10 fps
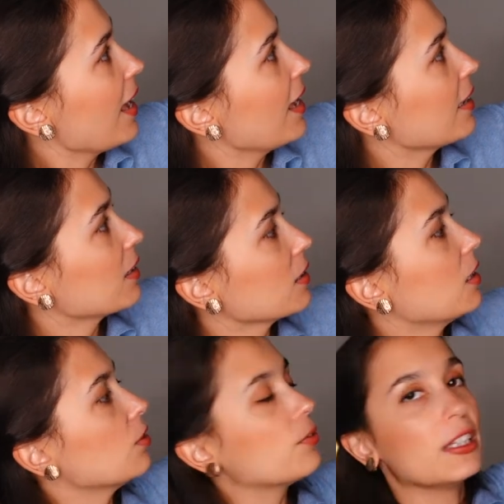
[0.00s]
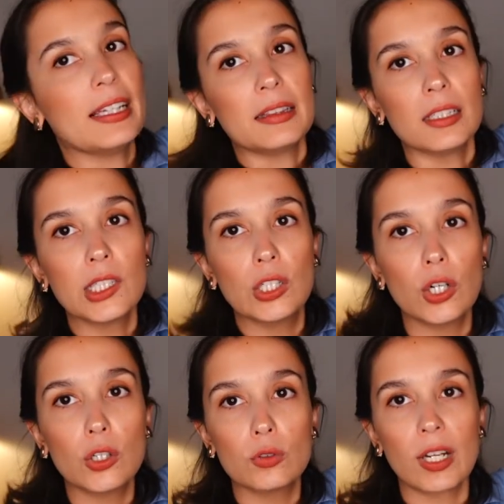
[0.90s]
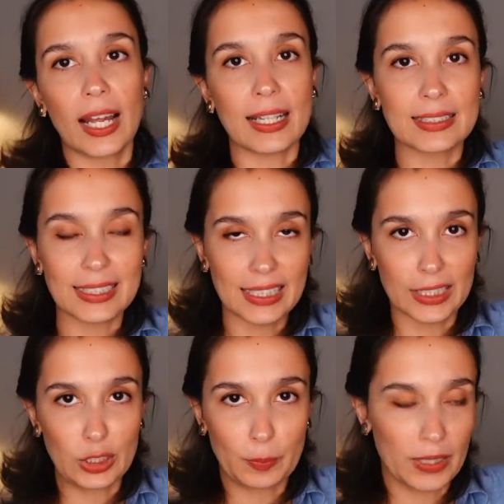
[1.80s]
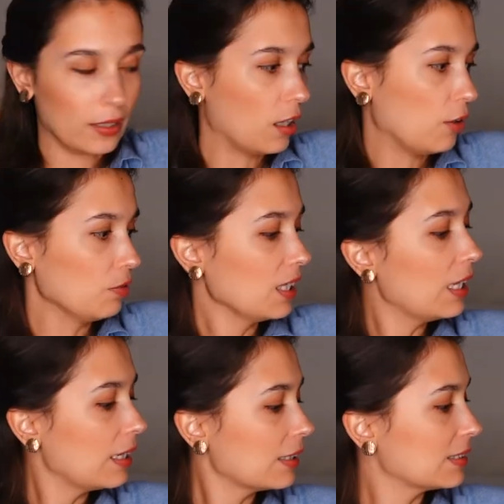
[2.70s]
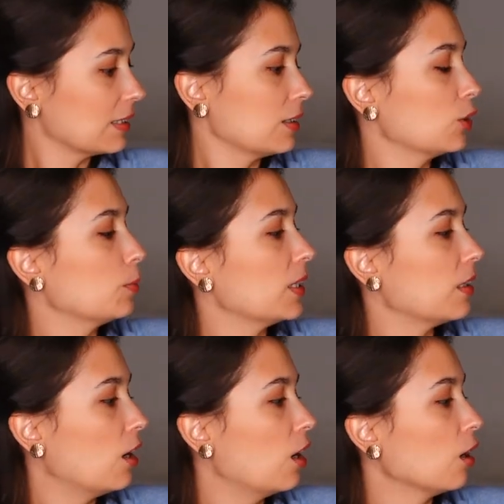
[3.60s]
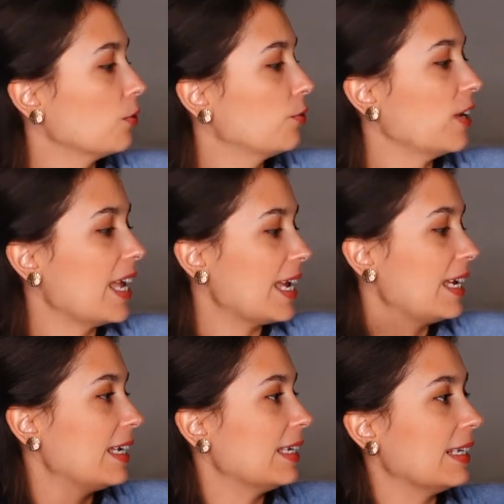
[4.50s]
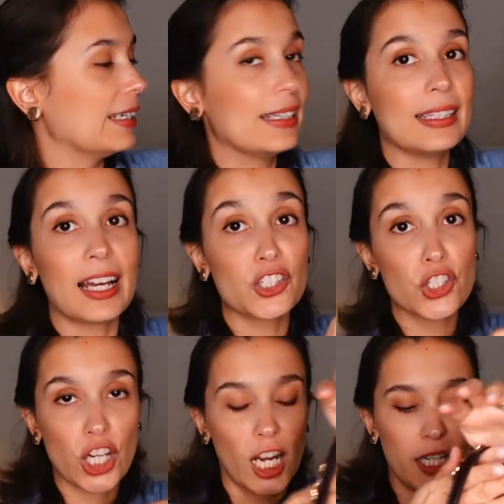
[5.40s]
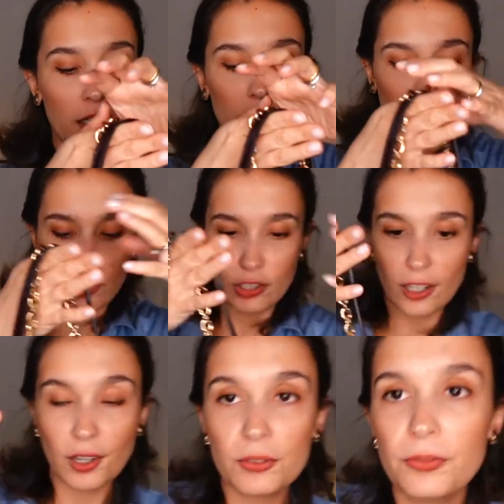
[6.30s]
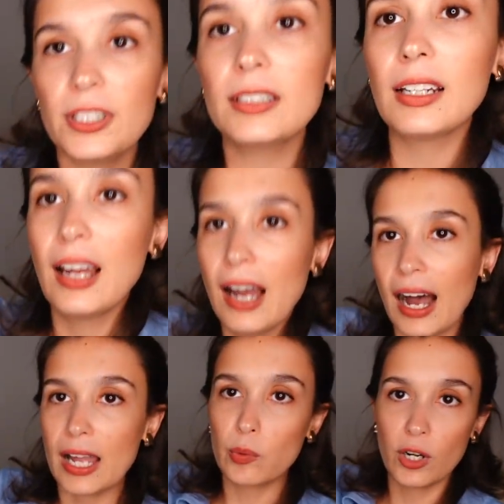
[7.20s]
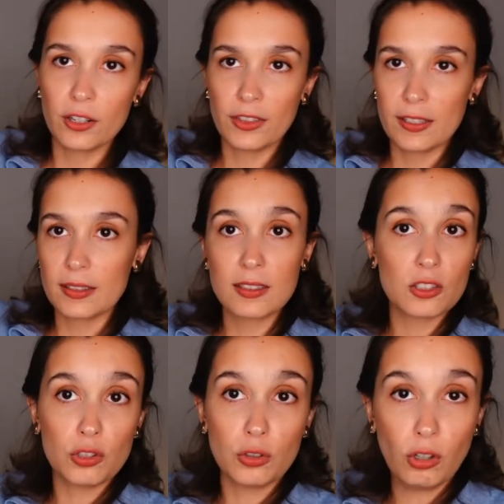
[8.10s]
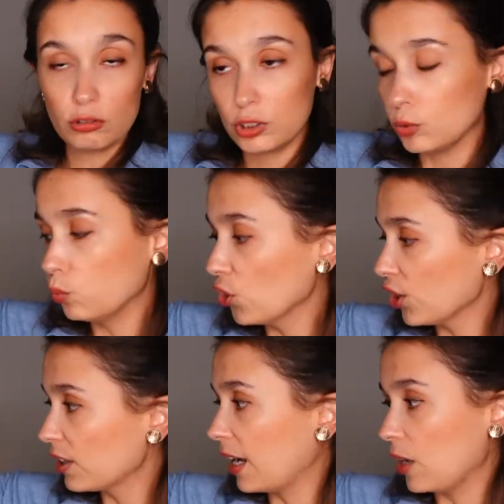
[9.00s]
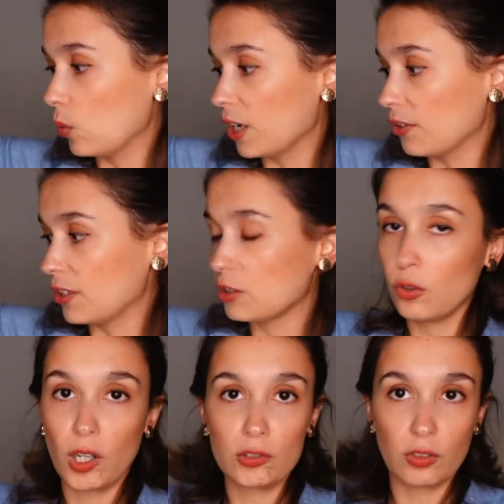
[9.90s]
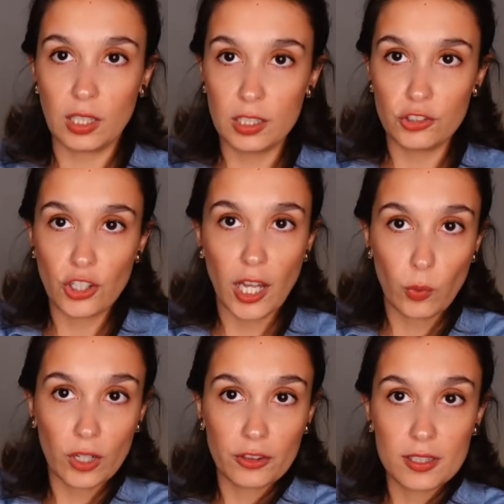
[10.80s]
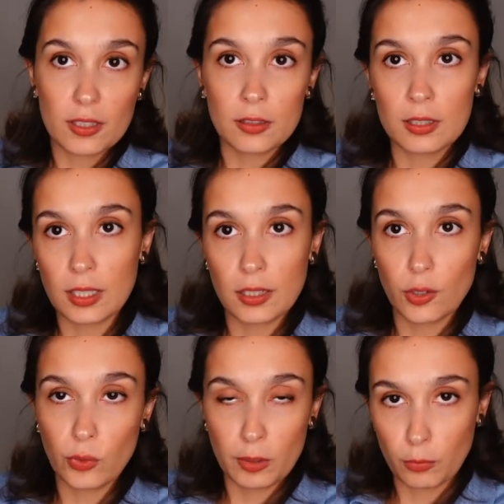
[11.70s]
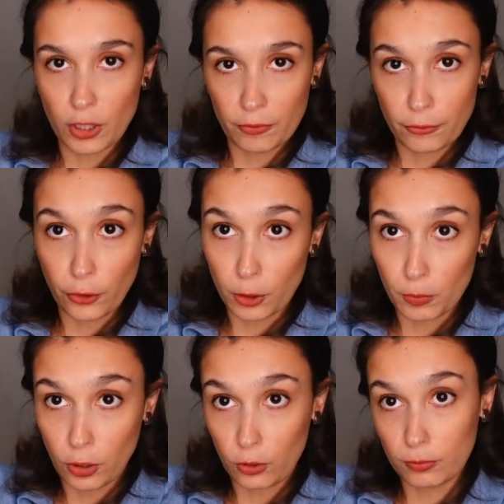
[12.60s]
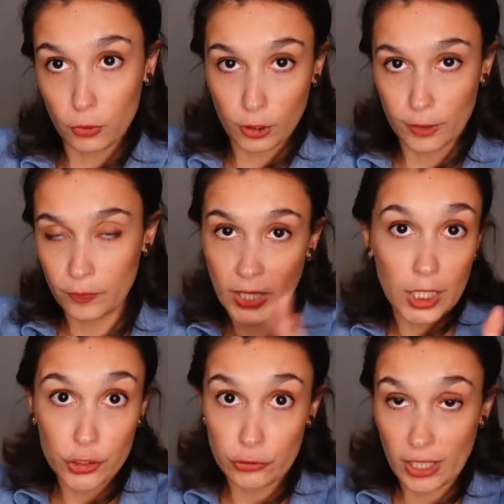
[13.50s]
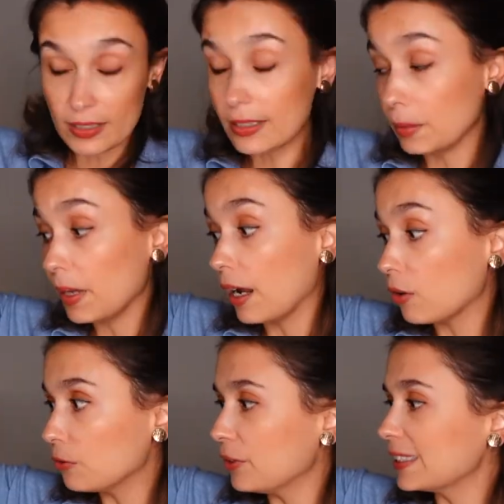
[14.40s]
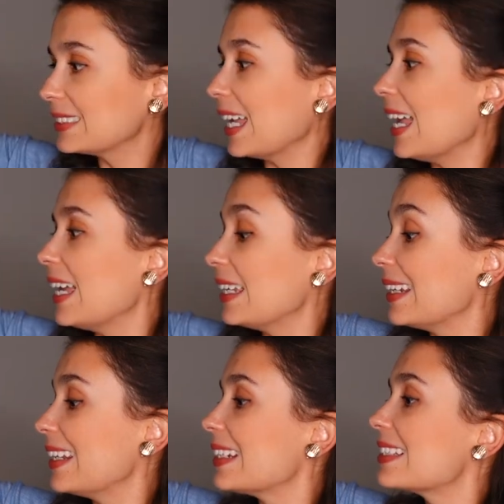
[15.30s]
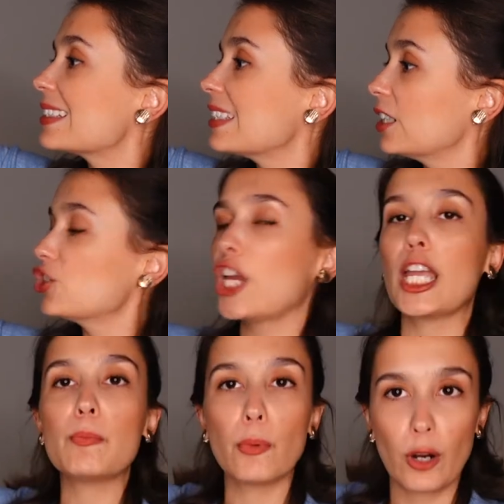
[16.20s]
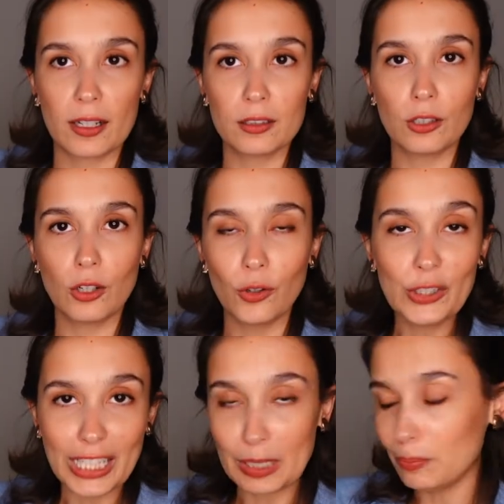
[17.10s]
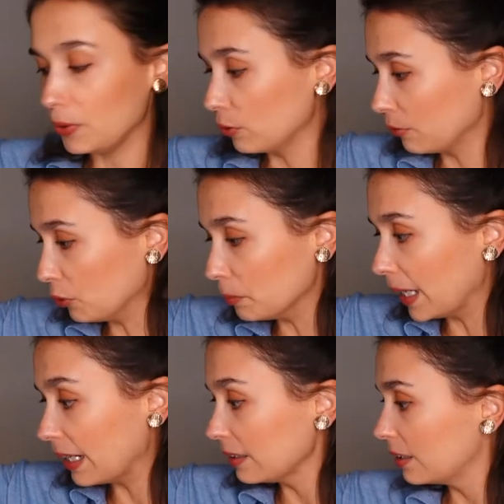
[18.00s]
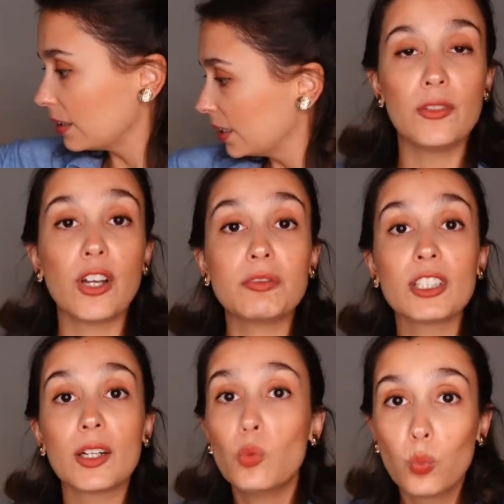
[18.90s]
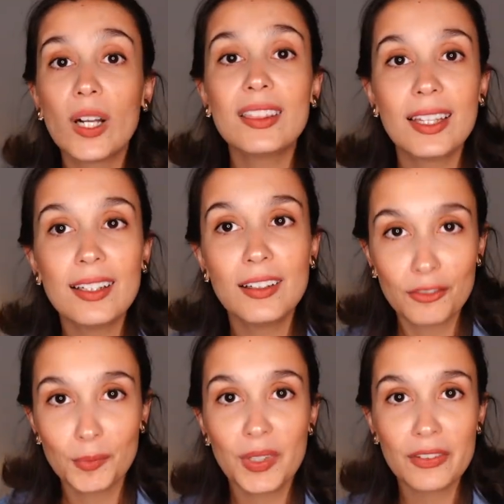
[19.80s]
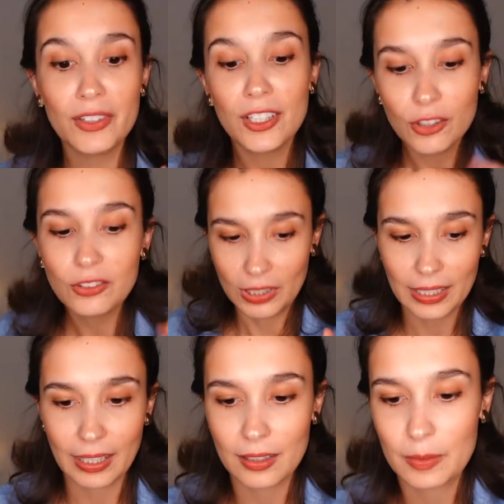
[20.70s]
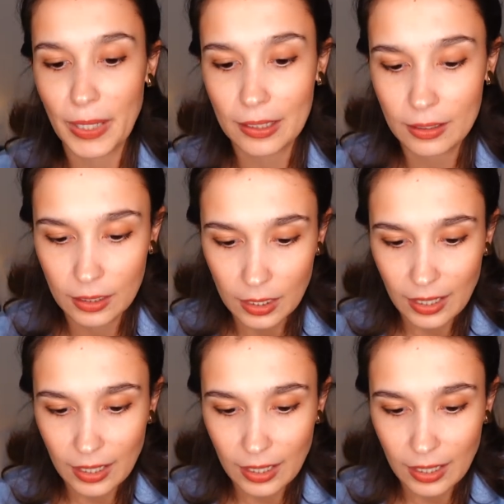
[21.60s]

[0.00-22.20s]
And I love that the gold adds a little bit of luxe, a little bit of and a shine to your outfit. I wear this to go to work, I wear this to go out to lunch, I wear this to dinner with more formal, more dressed up outfits, and it is such a practical yet beautiful bag. If you have to get one thing from this video, get this bag.